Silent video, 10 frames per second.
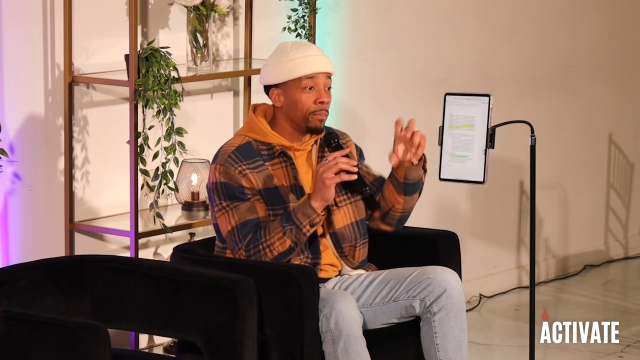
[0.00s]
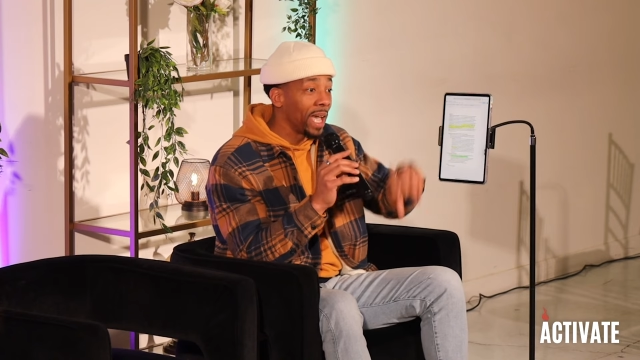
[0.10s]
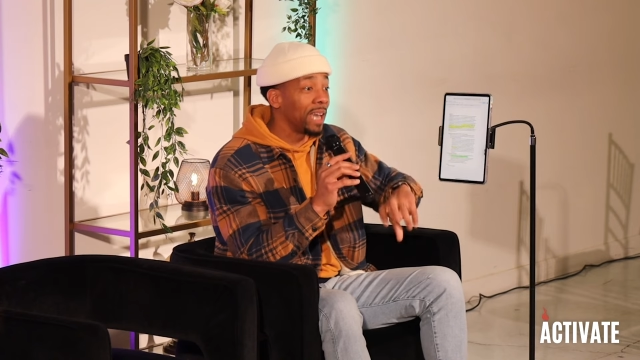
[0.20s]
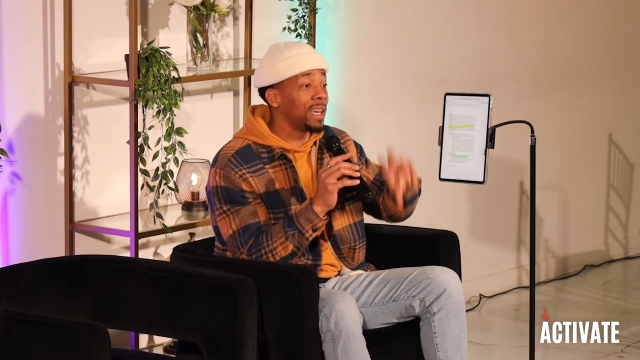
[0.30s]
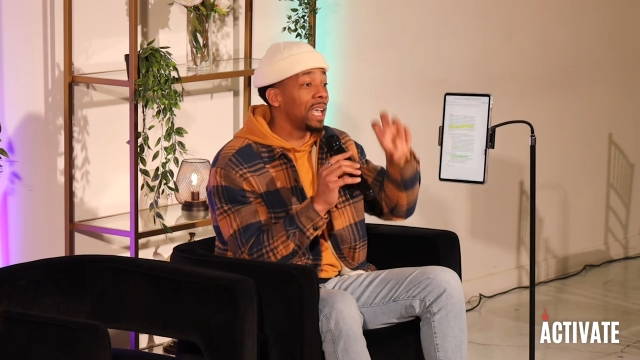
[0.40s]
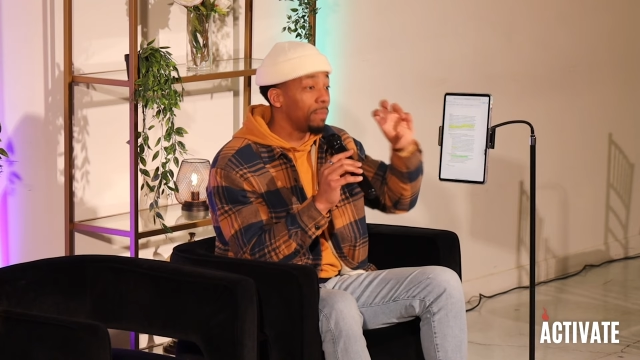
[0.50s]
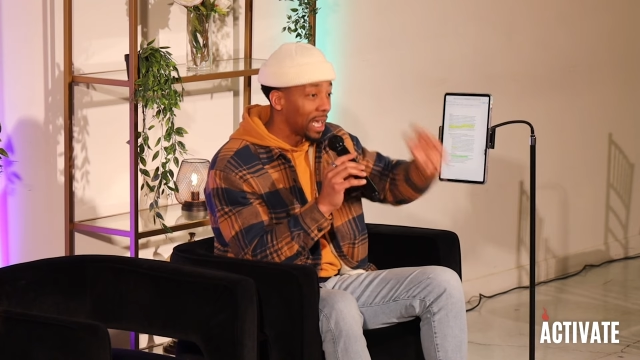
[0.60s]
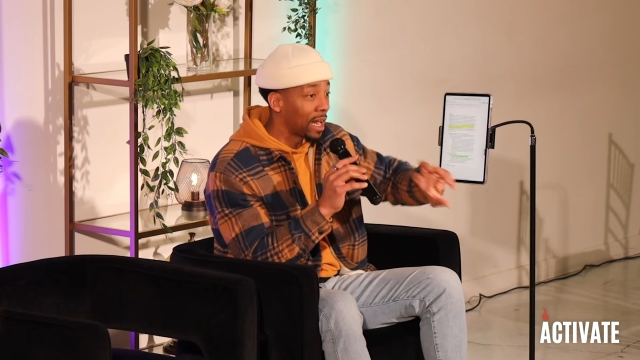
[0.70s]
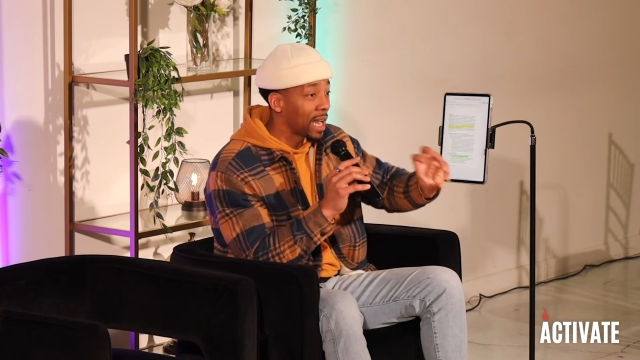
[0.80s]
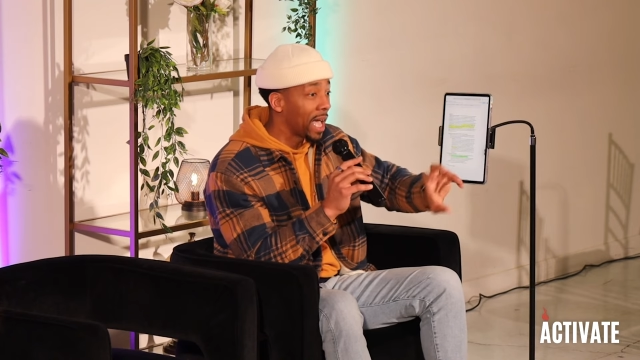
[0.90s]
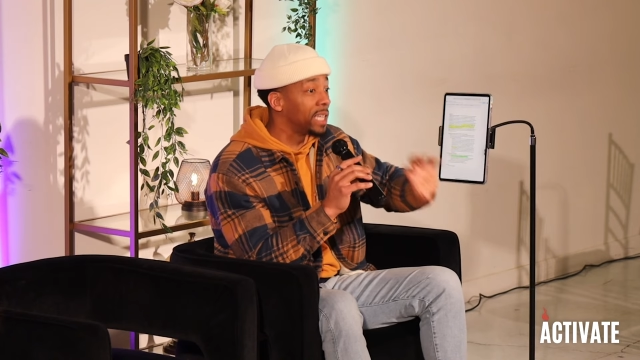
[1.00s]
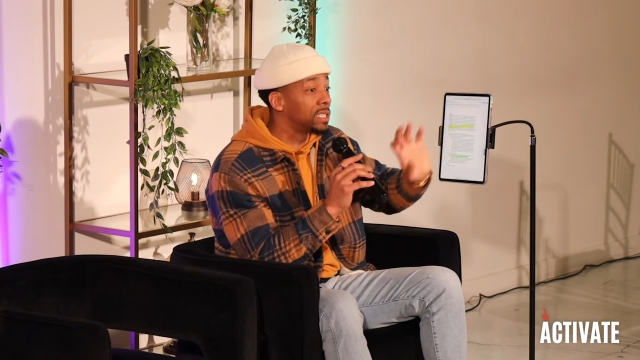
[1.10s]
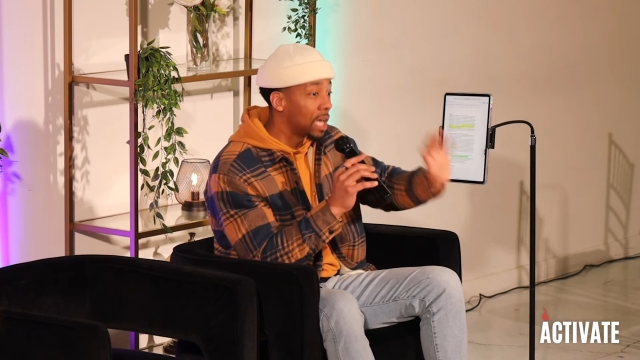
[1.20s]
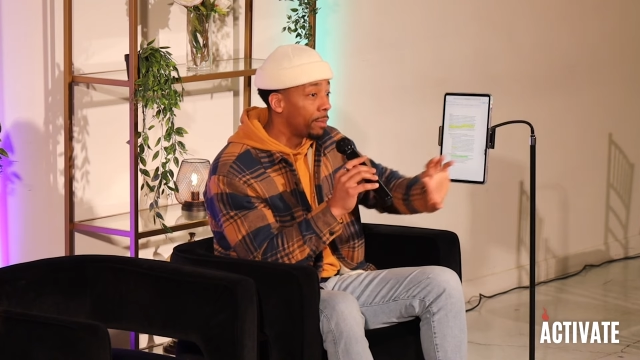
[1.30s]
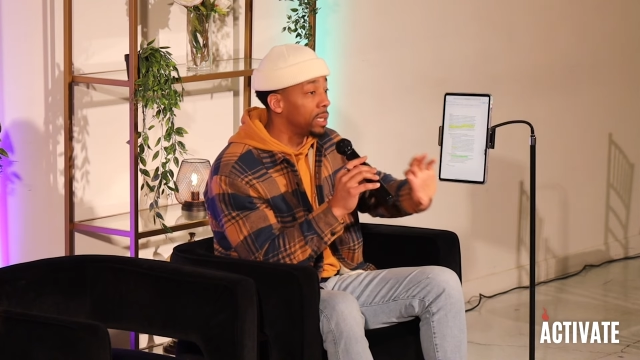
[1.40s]
a man named
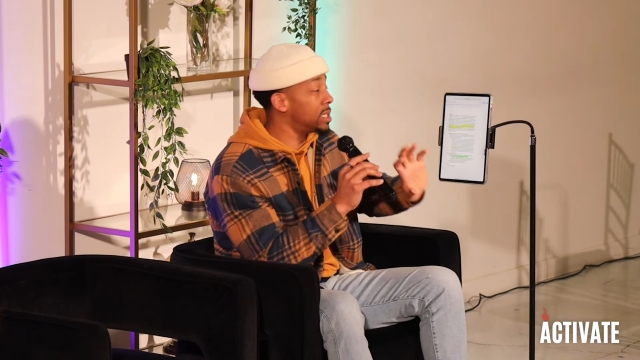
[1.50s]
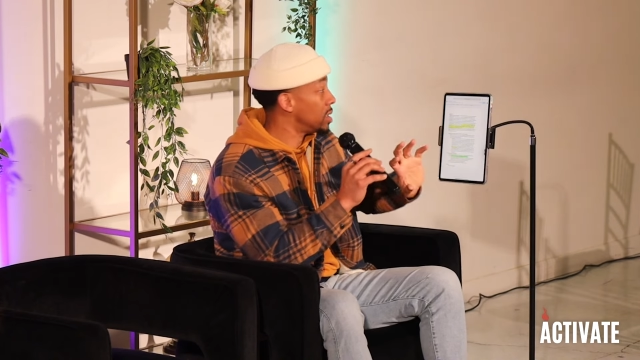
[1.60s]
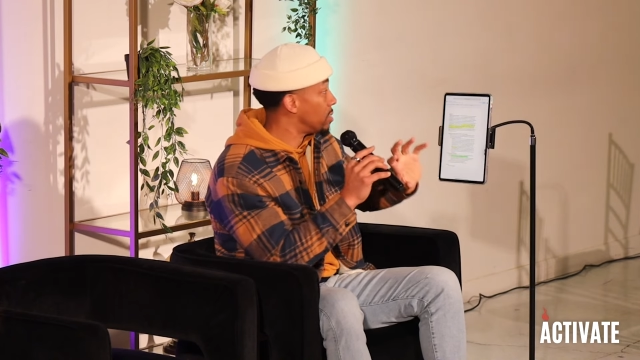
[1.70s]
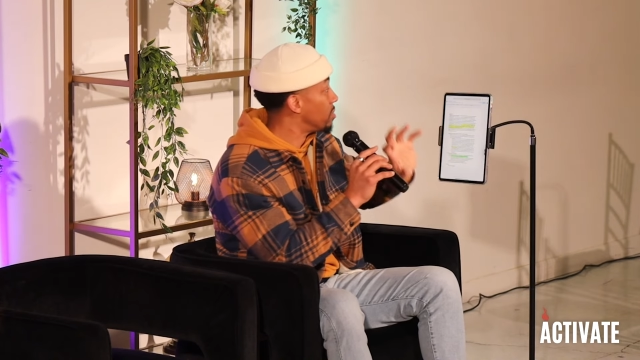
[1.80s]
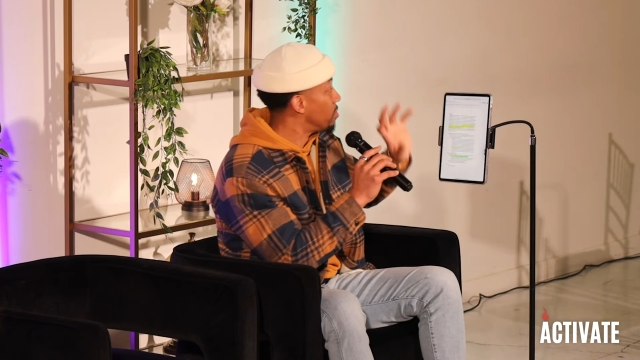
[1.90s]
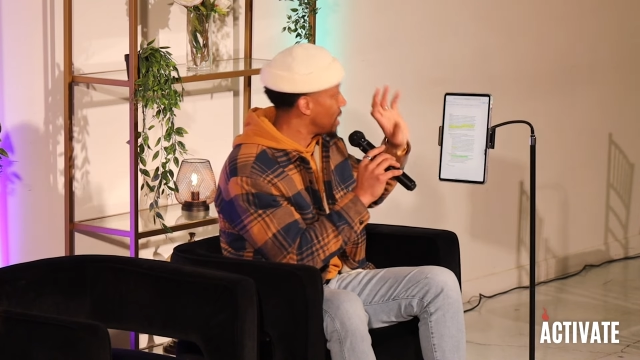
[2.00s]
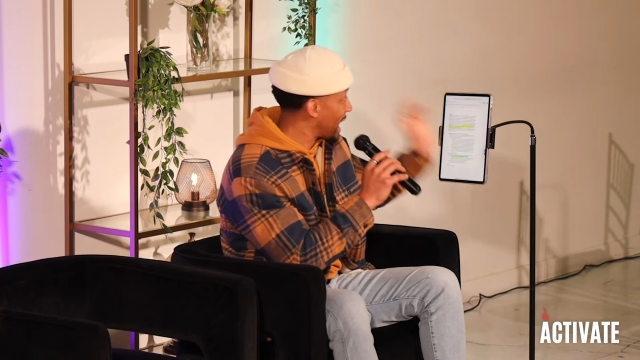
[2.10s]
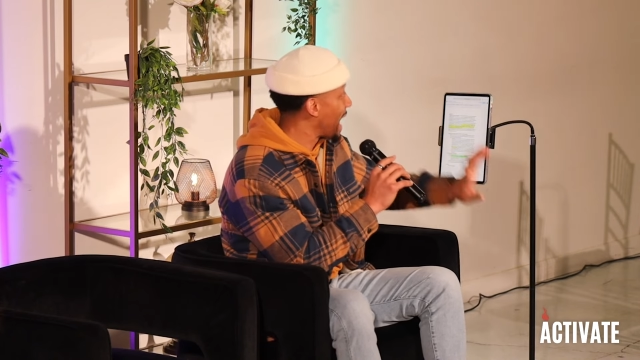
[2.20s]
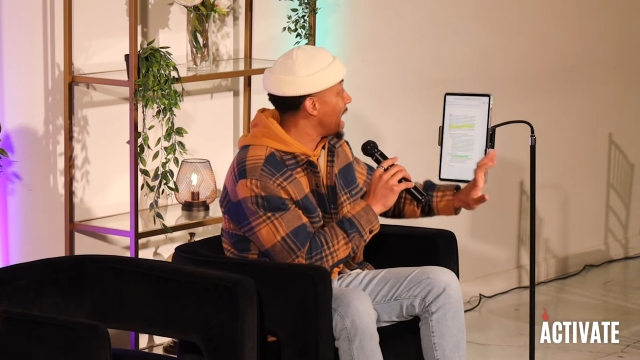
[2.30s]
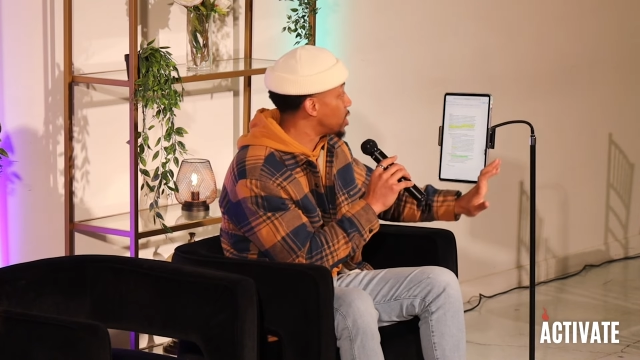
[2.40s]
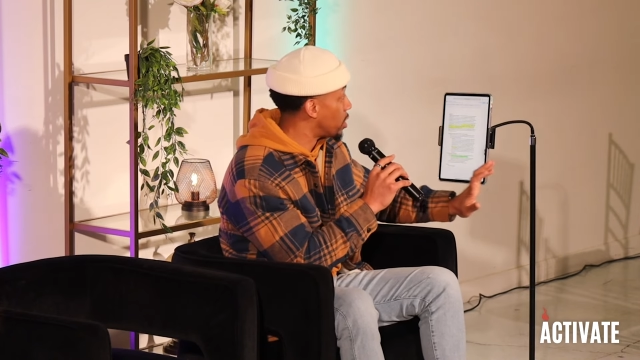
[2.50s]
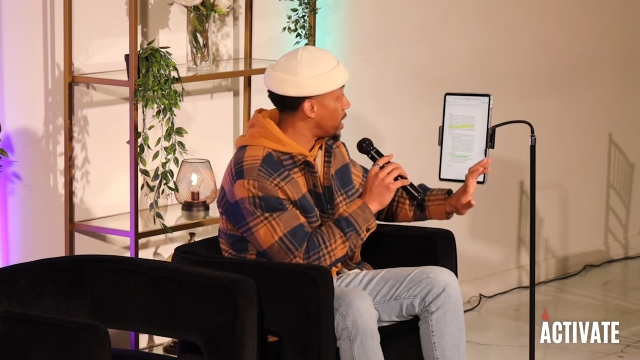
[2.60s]
Ananias coming to lay hands